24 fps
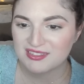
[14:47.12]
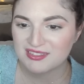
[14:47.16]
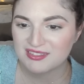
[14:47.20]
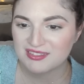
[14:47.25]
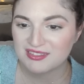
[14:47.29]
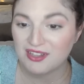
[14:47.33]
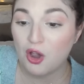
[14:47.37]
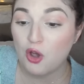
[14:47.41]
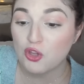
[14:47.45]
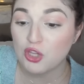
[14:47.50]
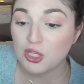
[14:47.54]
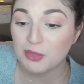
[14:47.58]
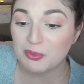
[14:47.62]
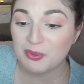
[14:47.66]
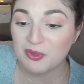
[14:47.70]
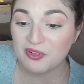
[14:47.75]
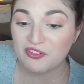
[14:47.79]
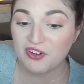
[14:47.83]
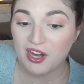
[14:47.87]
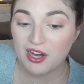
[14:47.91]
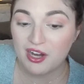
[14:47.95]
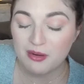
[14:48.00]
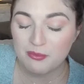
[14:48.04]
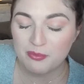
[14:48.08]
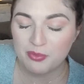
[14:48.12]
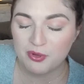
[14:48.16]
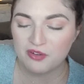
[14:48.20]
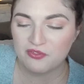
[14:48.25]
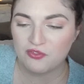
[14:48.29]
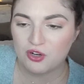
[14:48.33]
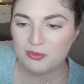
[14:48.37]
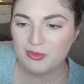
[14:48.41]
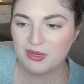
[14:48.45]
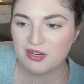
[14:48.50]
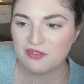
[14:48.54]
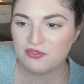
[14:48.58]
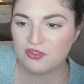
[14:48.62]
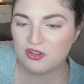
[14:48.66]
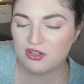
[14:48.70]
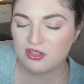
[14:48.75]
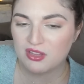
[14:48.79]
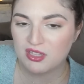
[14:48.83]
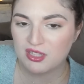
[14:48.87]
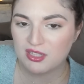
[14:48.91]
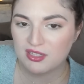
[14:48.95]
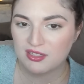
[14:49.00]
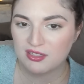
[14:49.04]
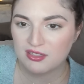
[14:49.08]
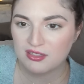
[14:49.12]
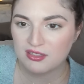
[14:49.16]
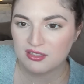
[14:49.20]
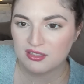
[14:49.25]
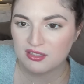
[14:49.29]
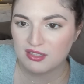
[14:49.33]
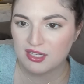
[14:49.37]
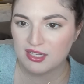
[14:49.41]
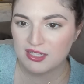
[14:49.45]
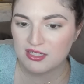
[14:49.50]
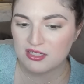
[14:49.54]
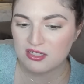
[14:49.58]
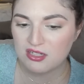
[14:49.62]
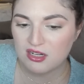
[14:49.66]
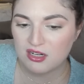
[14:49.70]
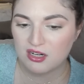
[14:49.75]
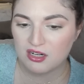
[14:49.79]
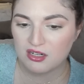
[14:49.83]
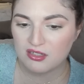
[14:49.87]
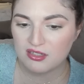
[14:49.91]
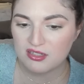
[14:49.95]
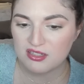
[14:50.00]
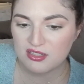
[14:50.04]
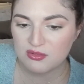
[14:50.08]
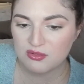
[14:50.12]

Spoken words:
Oh, they're performing for the Asia Artist